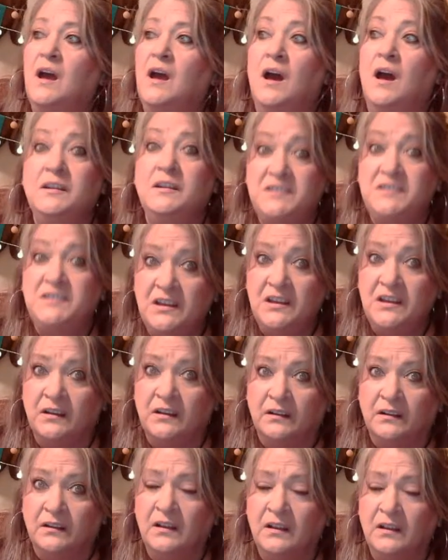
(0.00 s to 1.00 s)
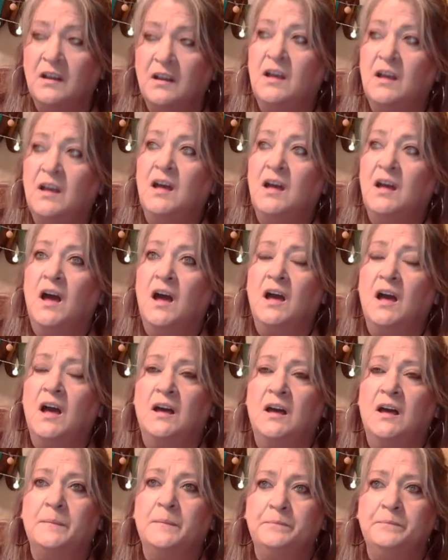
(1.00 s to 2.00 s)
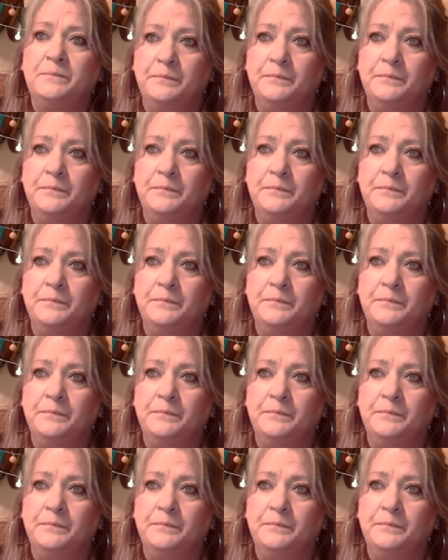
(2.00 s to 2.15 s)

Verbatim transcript: until um,